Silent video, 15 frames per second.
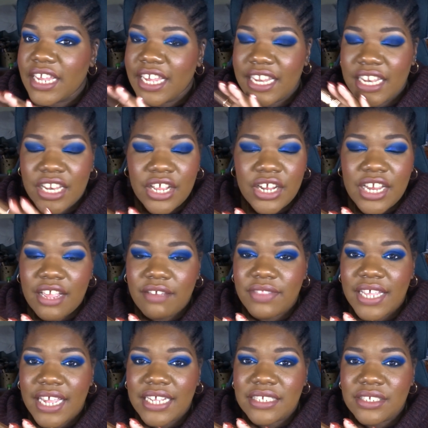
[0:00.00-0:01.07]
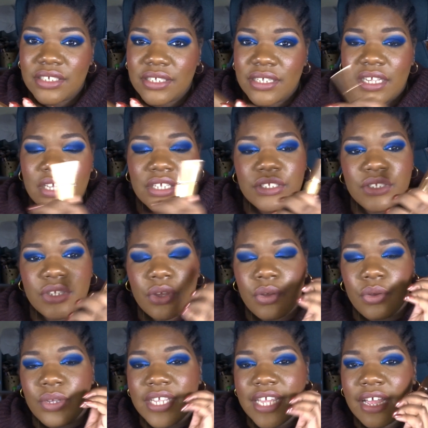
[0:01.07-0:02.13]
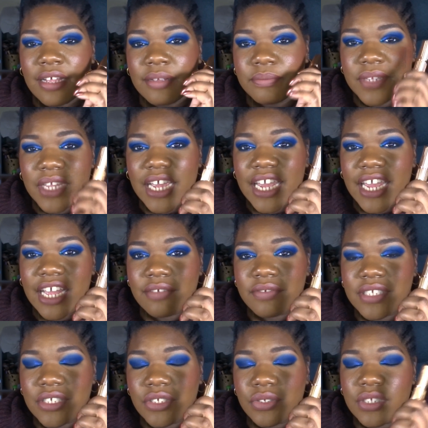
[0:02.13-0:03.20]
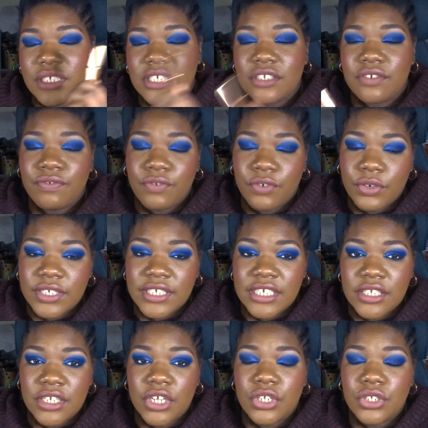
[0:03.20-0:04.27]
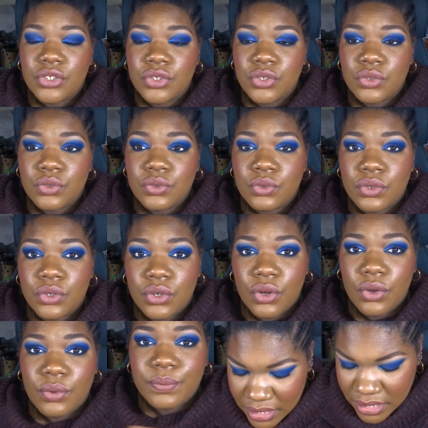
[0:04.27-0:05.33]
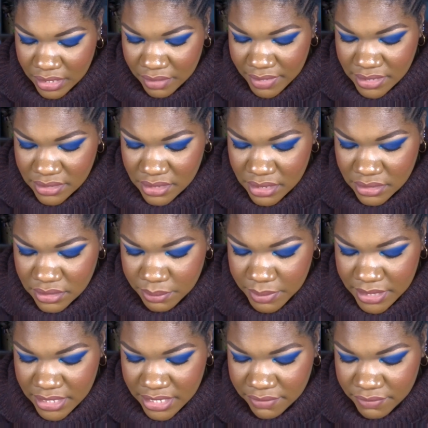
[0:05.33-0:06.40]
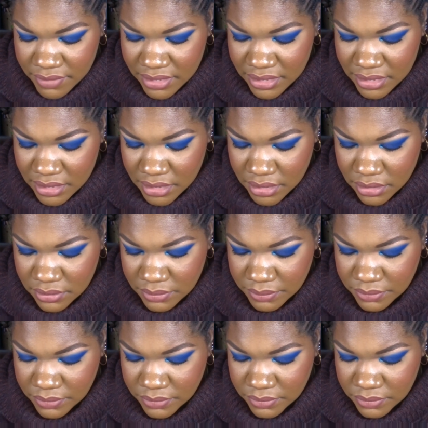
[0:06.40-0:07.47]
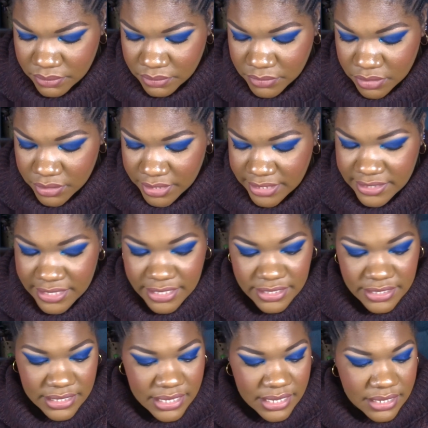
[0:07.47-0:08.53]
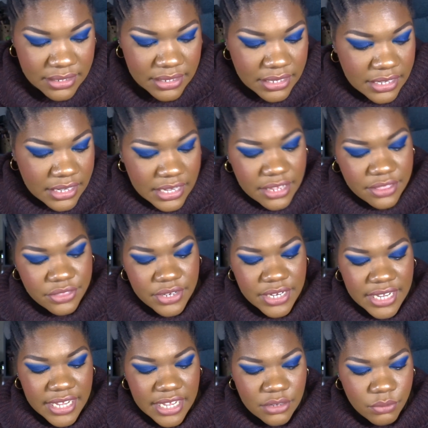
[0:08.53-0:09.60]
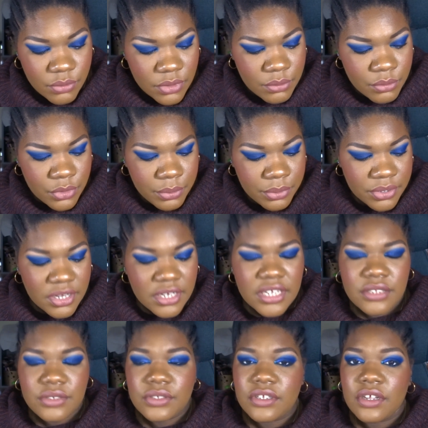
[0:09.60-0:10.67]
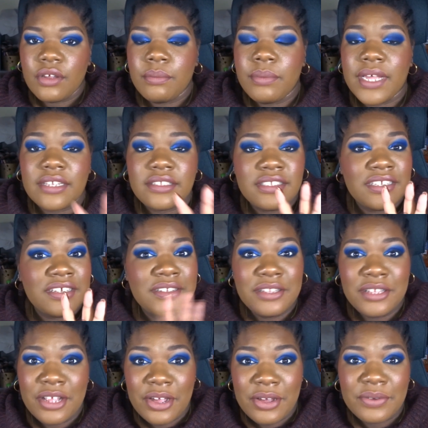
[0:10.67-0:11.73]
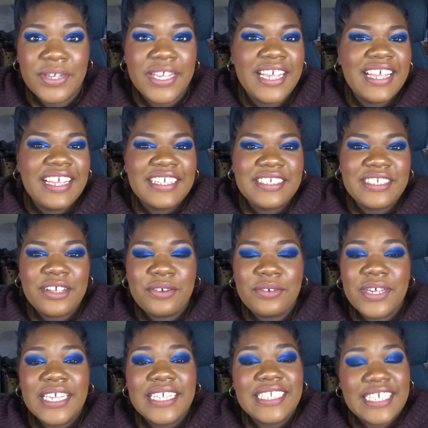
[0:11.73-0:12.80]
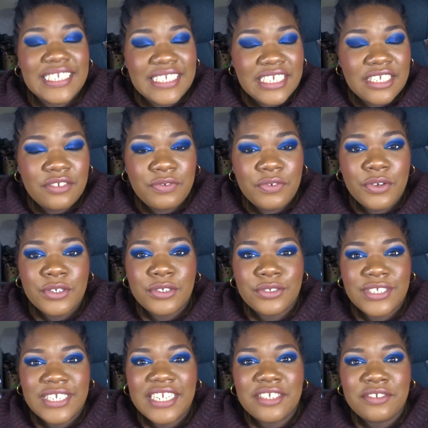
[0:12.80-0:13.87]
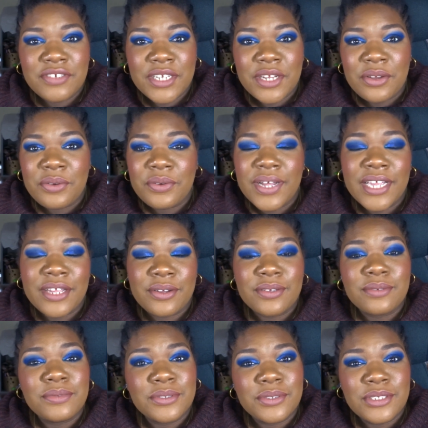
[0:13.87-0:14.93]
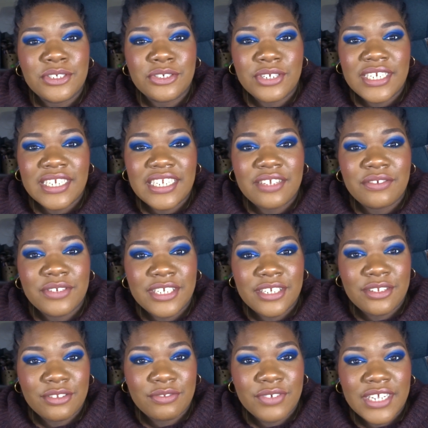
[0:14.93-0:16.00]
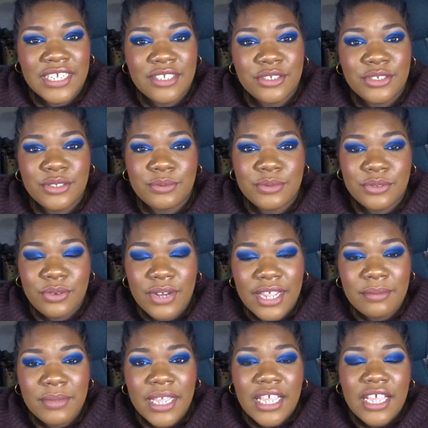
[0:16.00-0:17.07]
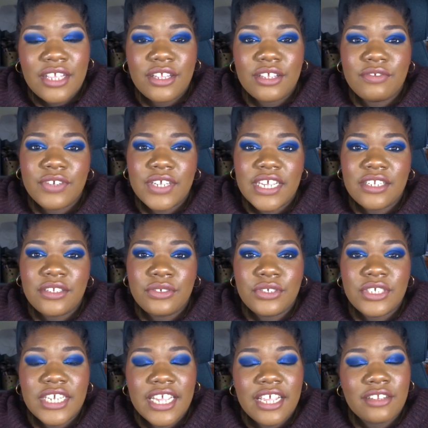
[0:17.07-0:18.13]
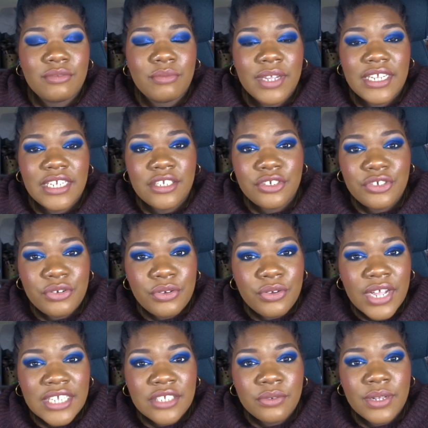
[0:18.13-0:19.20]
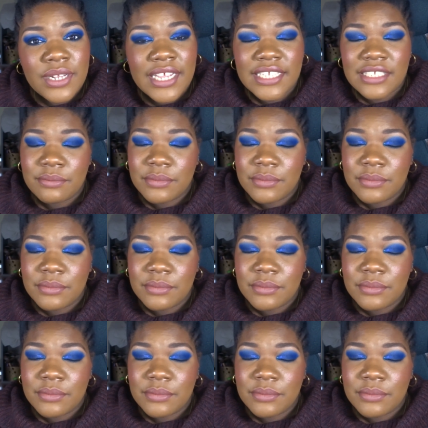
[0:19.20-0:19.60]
Cannot have that. So yeah, I have 6 uses, 14 to go. Have I talked about everything? Oh yes, I did. I thought I had one more product to talk about. No. So that's it for today's video. I hope you enjoyed it. If you did, don't forget to subscribe. Don't forget to check out my intro as well as